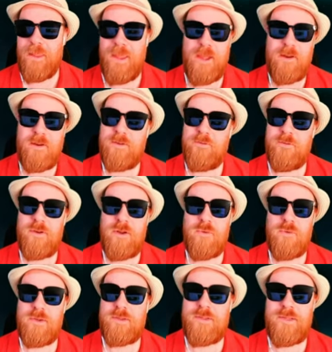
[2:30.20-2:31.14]
I don't even
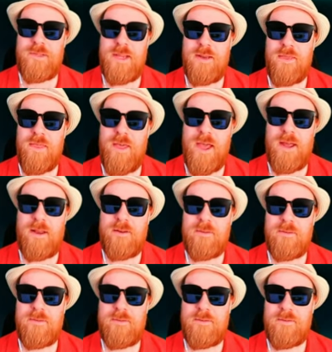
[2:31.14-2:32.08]
know what to say to that.
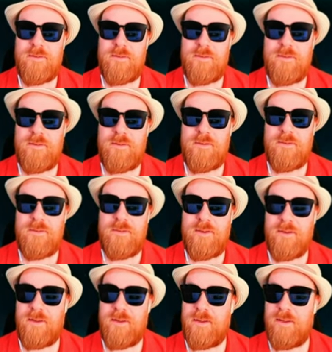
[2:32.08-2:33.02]

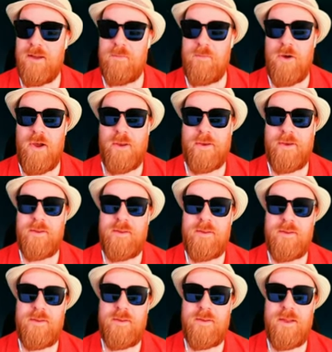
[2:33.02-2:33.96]
I mean, come on.
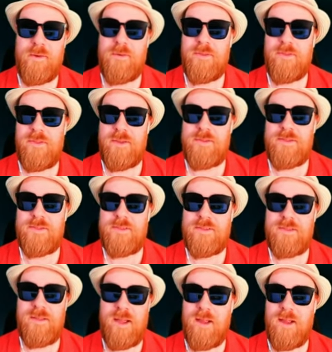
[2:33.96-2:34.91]
I mean, this
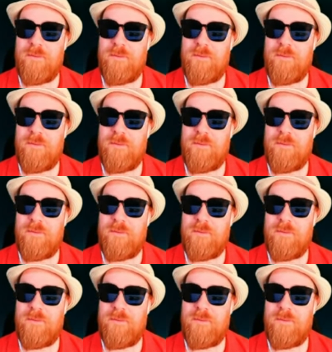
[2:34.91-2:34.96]
is